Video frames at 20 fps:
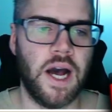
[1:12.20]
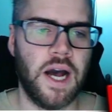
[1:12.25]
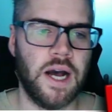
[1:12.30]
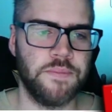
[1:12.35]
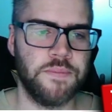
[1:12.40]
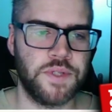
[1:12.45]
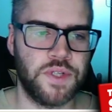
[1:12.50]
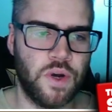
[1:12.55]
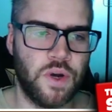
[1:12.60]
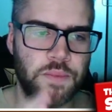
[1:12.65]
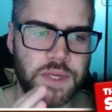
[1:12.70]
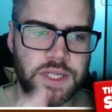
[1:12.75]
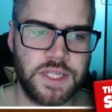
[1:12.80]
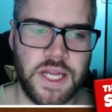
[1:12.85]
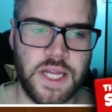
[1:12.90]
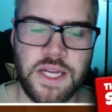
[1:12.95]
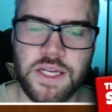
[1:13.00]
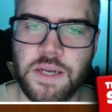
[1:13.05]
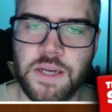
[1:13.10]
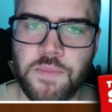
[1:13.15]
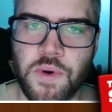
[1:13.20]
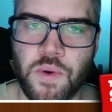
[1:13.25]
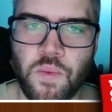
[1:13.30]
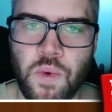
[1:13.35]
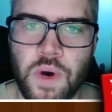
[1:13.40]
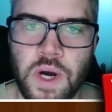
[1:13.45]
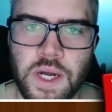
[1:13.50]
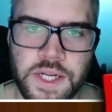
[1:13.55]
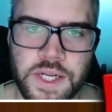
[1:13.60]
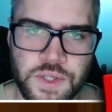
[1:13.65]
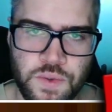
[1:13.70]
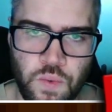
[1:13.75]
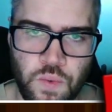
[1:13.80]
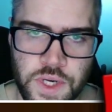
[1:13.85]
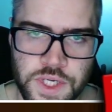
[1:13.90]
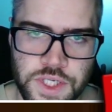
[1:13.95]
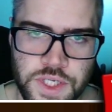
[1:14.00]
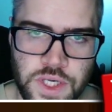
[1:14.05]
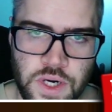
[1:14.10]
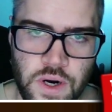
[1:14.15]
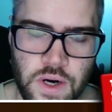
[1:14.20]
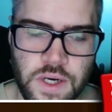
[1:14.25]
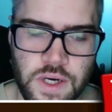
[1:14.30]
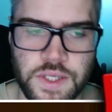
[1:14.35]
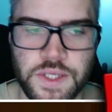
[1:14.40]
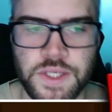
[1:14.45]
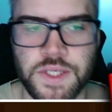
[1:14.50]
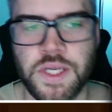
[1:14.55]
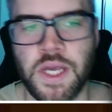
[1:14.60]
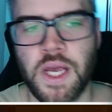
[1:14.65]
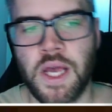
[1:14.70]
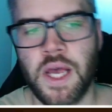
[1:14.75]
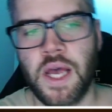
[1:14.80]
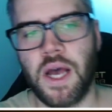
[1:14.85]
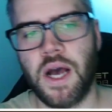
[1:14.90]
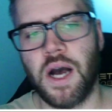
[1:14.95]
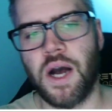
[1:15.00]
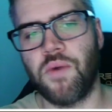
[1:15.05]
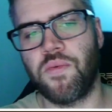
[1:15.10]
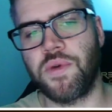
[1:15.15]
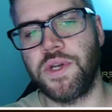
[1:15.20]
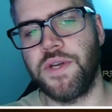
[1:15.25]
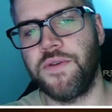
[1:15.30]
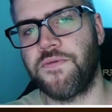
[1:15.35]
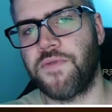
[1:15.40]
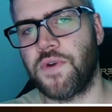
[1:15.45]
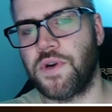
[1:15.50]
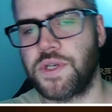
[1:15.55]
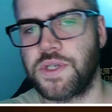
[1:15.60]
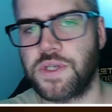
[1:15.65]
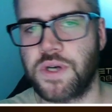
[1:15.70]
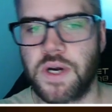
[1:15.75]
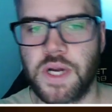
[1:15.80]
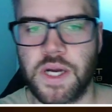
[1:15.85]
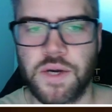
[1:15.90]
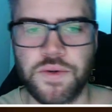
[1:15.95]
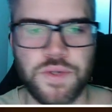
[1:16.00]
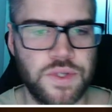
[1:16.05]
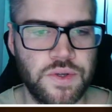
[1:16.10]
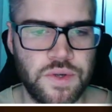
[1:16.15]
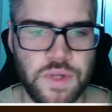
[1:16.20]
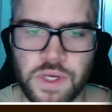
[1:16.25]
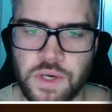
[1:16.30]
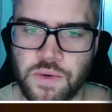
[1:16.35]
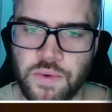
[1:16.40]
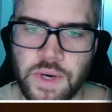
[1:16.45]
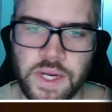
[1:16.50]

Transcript: So mistake number 1 is wish cards. When you first start out due to the Great